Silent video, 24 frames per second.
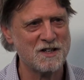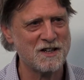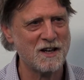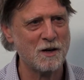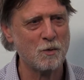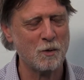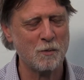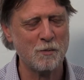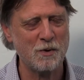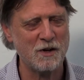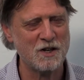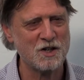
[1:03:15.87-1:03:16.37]
They
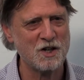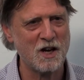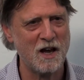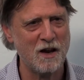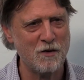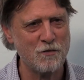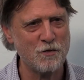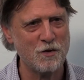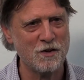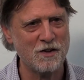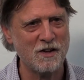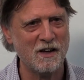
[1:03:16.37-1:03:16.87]
will pitch
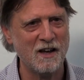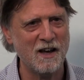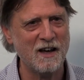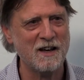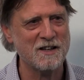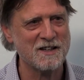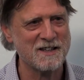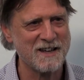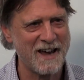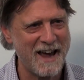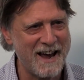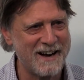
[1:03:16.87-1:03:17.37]
everything
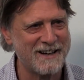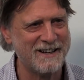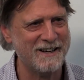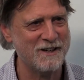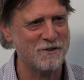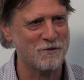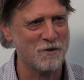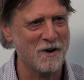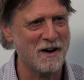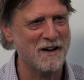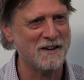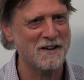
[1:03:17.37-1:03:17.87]
exactly
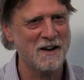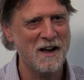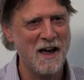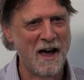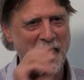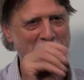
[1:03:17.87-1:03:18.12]
right,